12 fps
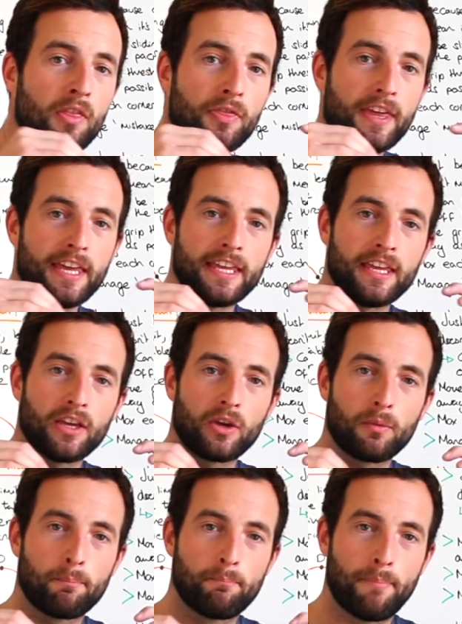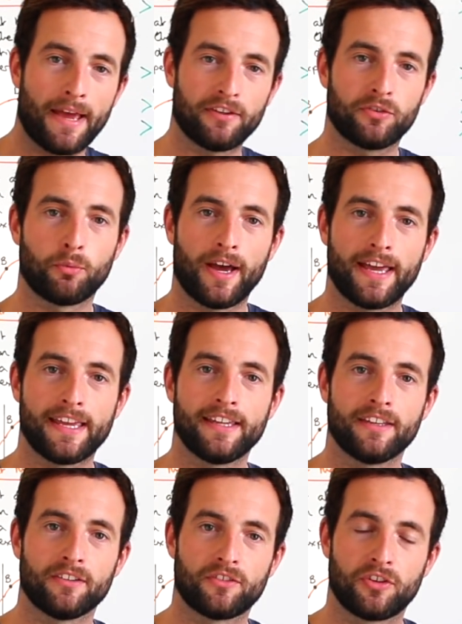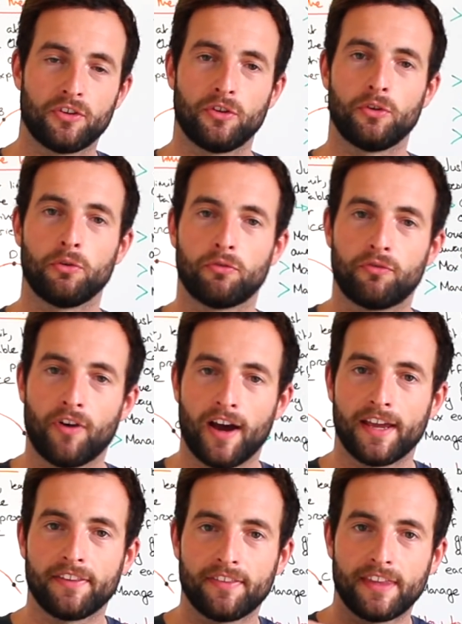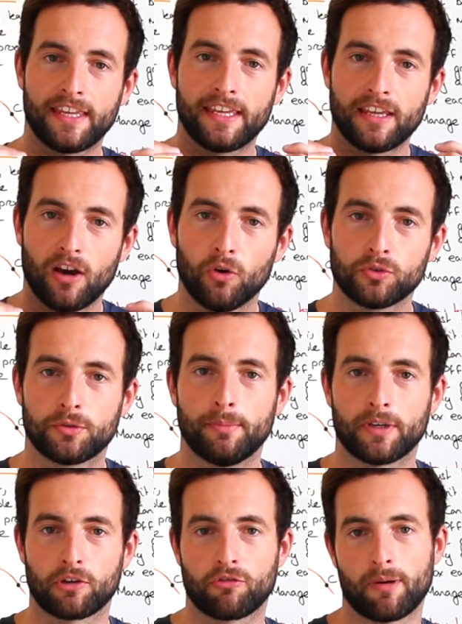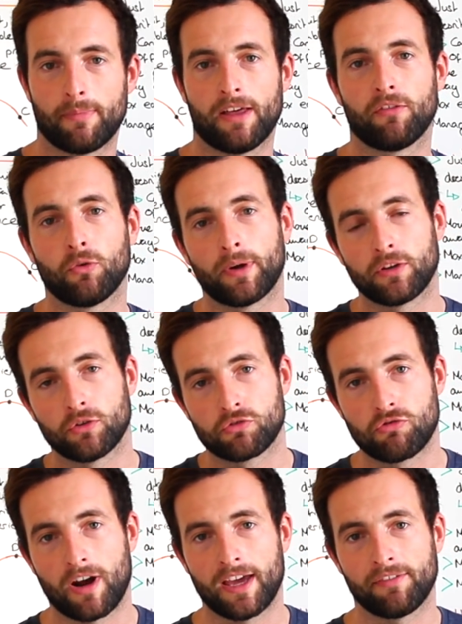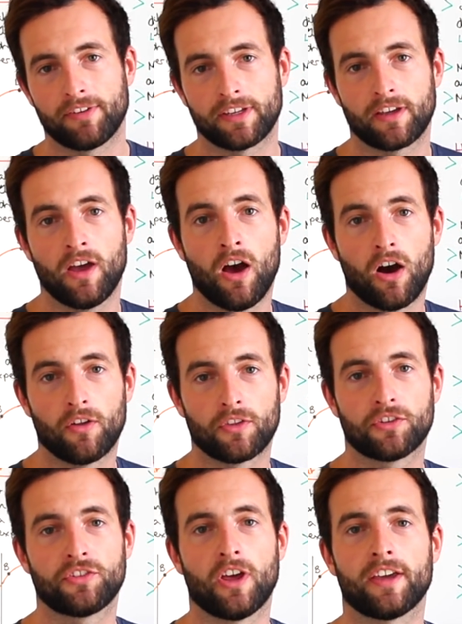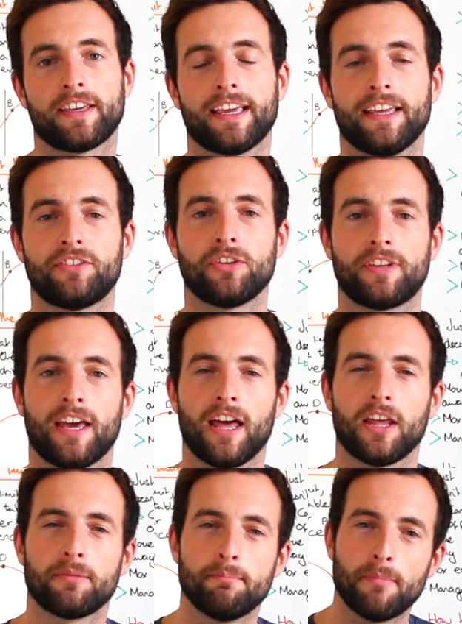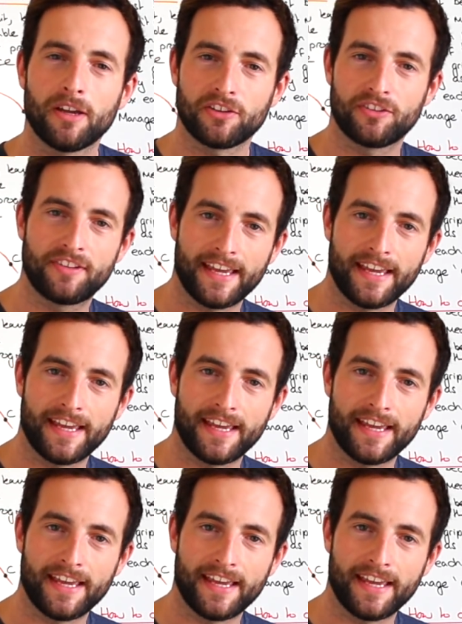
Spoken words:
the best way to find the ultimate grip level when you're driving on the circuit is to get as much